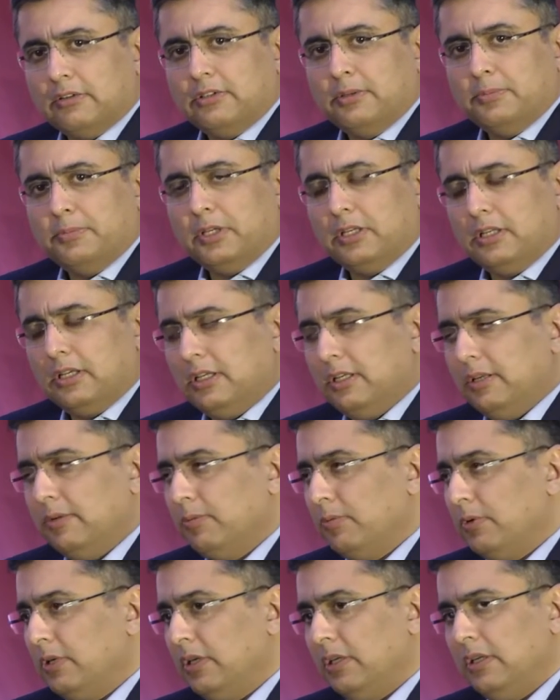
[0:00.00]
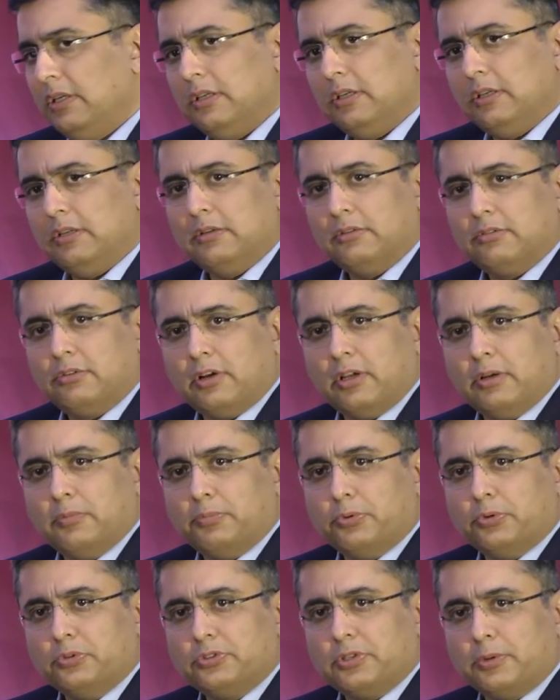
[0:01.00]
Typically, we try
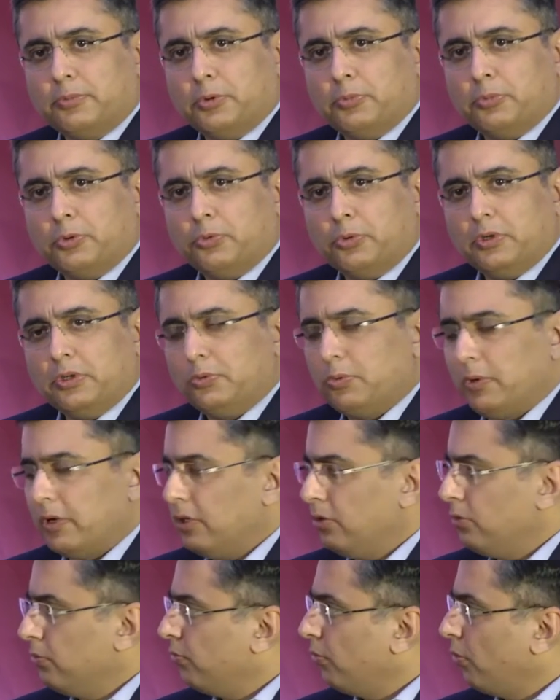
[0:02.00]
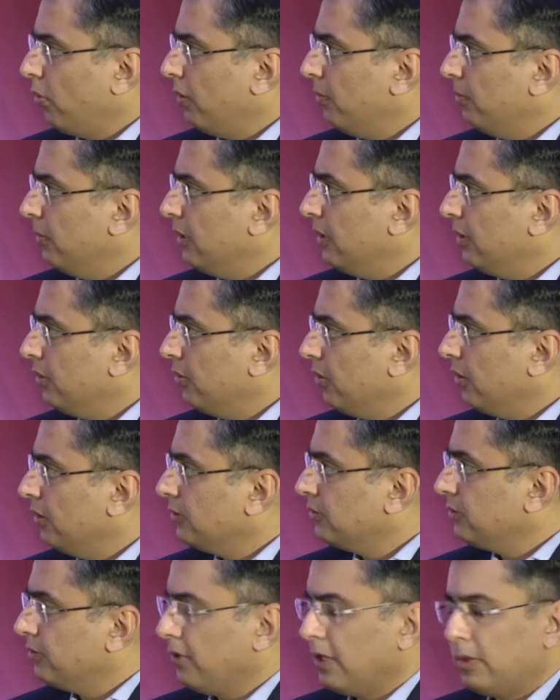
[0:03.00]
and put somewhere between $20 to $40 million
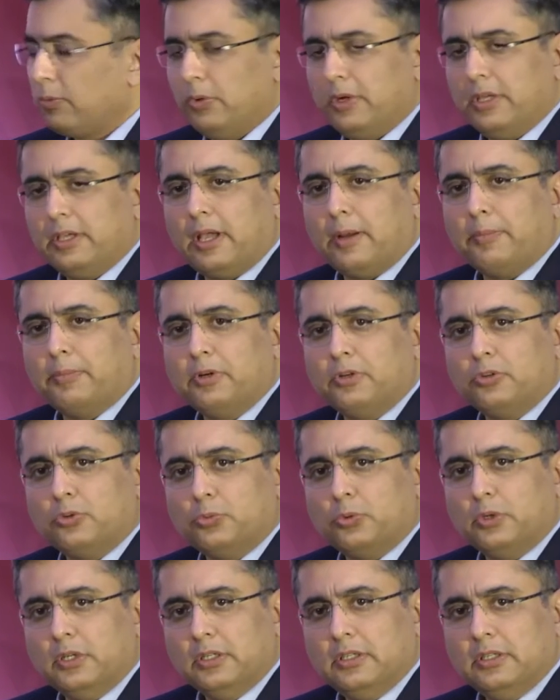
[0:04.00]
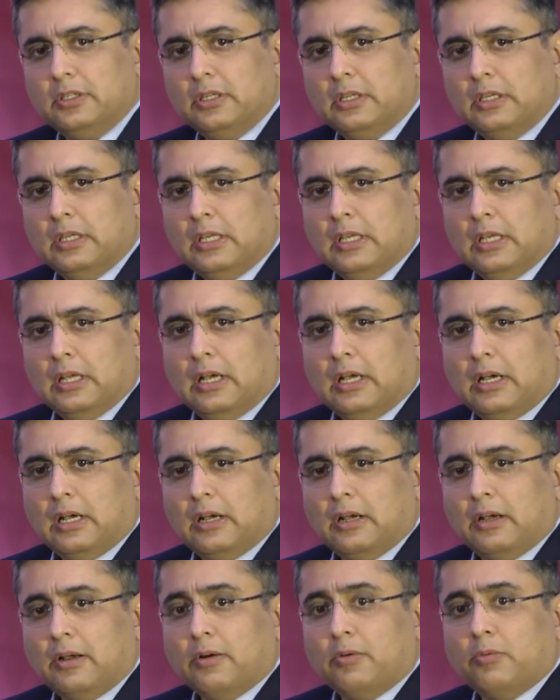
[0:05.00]
of equity capital to work.
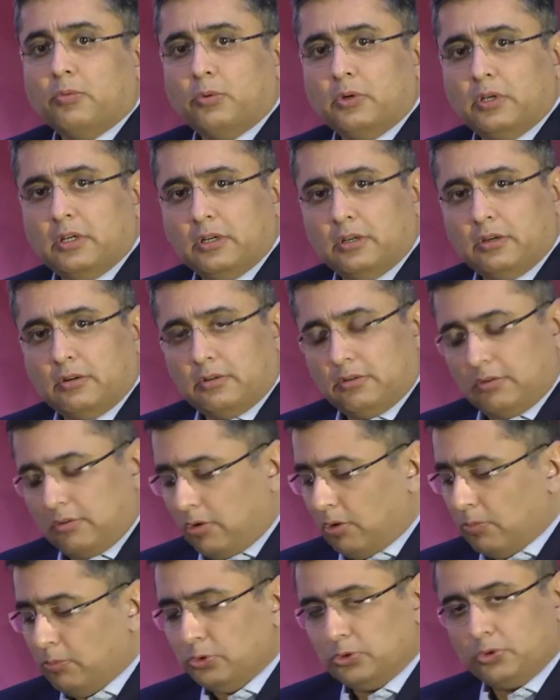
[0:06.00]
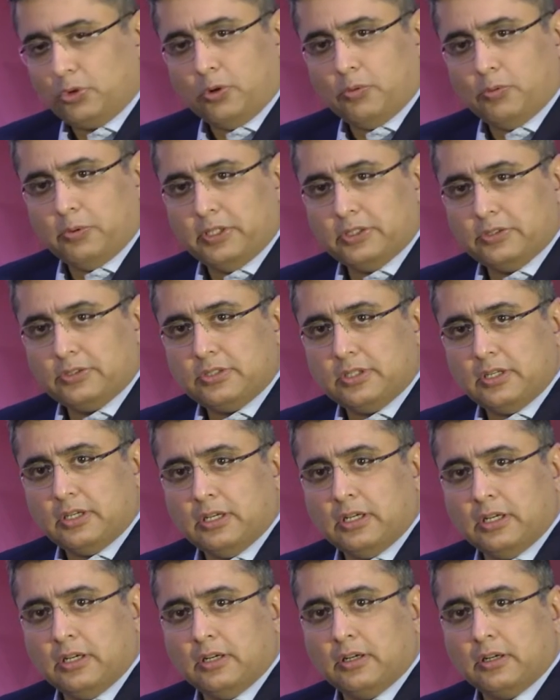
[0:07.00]
We're almost always
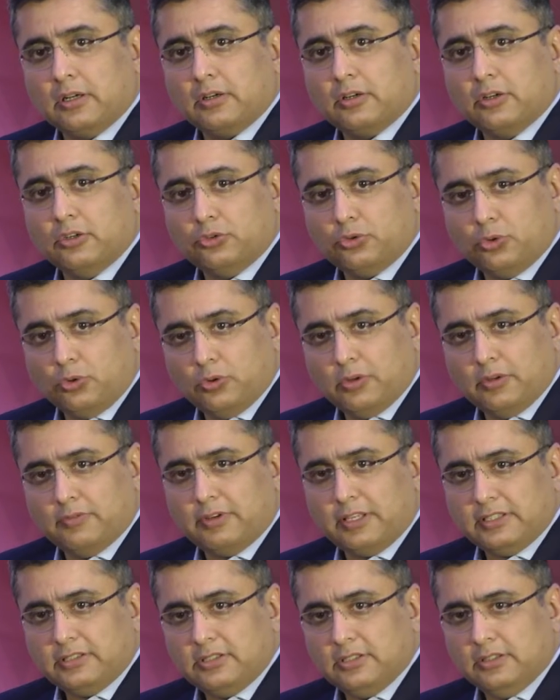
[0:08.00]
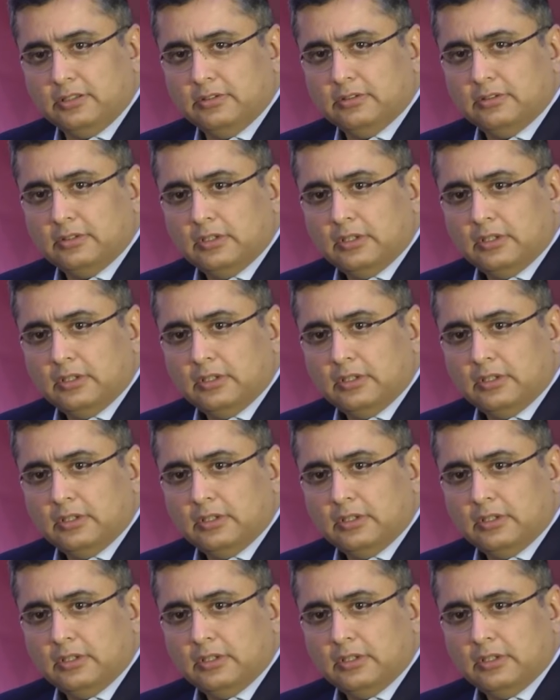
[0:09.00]
a control investor.